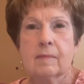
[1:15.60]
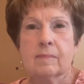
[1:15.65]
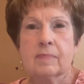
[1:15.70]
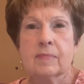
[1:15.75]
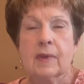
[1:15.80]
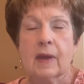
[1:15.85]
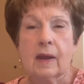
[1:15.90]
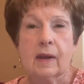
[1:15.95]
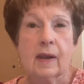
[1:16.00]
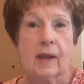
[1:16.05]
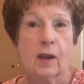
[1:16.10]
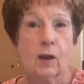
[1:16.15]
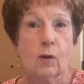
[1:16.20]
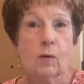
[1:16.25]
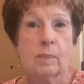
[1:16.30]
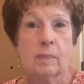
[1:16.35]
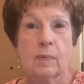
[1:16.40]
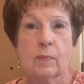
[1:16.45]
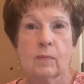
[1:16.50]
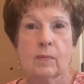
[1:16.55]
that
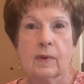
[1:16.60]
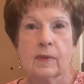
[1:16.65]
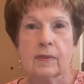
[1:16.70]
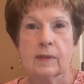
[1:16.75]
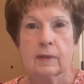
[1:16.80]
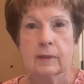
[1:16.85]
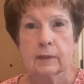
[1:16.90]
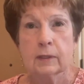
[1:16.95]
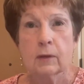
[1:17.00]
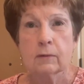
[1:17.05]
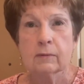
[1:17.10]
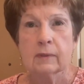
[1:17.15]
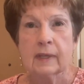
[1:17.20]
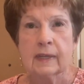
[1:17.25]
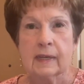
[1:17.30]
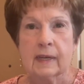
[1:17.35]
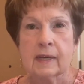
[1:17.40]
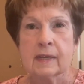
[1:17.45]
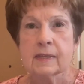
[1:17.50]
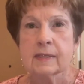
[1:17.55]
help with
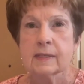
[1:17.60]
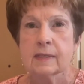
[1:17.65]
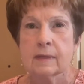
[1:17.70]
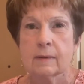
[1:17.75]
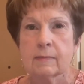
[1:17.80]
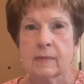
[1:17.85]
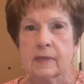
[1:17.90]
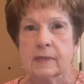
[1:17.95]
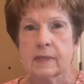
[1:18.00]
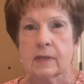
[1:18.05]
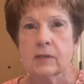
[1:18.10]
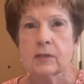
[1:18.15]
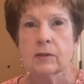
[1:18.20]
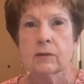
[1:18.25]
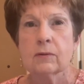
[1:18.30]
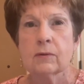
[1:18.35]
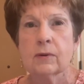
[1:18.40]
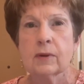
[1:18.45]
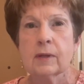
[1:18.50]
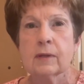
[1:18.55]
loneliness, some
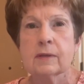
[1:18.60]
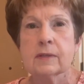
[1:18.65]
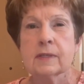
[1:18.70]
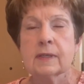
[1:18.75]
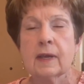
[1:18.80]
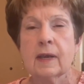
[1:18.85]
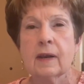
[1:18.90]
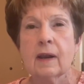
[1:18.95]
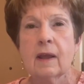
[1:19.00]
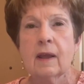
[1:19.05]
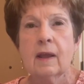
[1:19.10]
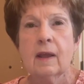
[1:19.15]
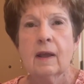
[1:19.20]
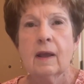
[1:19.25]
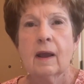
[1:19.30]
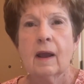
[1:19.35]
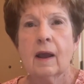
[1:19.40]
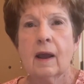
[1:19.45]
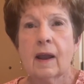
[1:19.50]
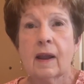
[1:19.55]
essential oils that
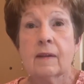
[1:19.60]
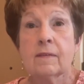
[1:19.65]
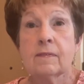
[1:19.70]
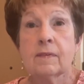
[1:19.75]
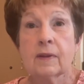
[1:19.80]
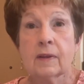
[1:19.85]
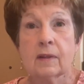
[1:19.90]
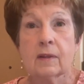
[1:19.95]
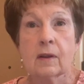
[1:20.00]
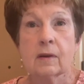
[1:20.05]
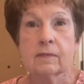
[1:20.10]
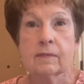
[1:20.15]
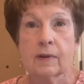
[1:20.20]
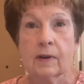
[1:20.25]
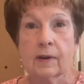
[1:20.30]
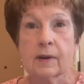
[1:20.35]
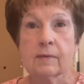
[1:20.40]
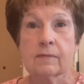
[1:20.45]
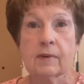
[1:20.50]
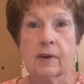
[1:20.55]
I feel are
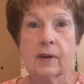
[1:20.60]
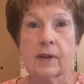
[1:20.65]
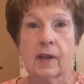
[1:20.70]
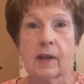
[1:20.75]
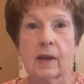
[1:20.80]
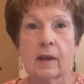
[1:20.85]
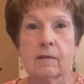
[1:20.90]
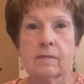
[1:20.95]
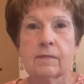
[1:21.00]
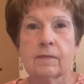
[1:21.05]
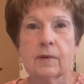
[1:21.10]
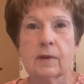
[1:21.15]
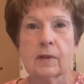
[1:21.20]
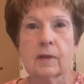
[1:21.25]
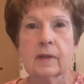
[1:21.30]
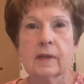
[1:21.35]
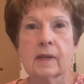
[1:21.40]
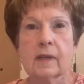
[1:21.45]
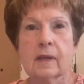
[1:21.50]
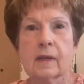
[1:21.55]
very, very
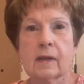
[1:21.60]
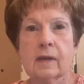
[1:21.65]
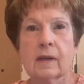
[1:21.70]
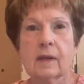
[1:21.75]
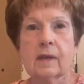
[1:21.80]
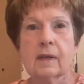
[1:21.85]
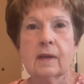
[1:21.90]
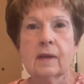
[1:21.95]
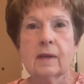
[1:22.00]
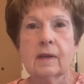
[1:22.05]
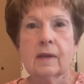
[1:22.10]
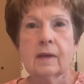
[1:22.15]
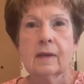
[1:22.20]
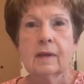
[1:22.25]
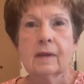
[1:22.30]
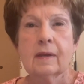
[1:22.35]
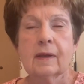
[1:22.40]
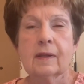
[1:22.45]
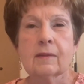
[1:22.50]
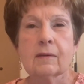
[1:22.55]
helpful in
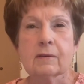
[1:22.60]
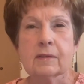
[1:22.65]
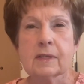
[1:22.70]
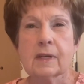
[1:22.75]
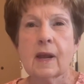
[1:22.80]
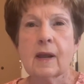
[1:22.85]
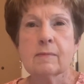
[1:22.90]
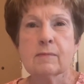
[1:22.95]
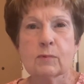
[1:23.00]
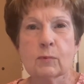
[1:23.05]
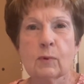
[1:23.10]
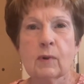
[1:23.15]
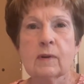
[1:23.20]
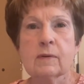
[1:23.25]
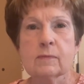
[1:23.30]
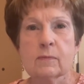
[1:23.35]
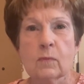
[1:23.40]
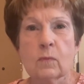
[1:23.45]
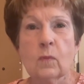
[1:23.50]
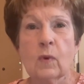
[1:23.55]
those times
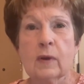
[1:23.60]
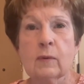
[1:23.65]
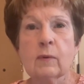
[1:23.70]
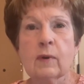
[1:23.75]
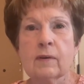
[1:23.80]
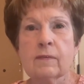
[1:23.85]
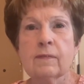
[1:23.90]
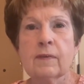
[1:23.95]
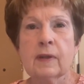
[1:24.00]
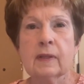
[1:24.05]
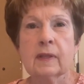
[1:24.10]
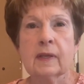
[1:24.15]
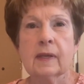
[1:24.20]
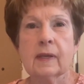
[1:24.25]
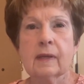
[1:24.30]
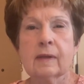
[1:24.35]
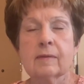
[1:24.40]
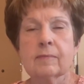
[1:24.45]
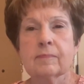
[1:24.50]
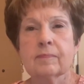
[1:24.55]
when we're
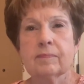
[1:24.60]
feeling